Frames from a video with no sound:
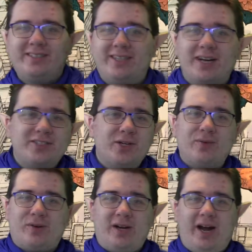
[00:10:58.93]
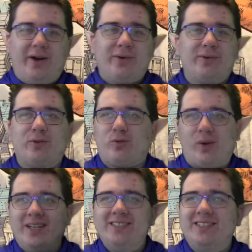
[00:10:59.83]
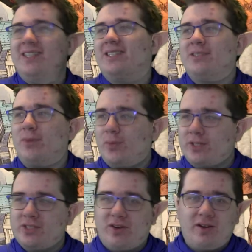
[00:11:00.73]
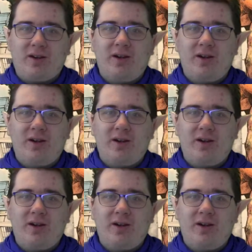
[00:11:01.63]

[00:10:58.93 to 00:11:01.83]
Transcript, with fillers: gush over how crazy these moments are.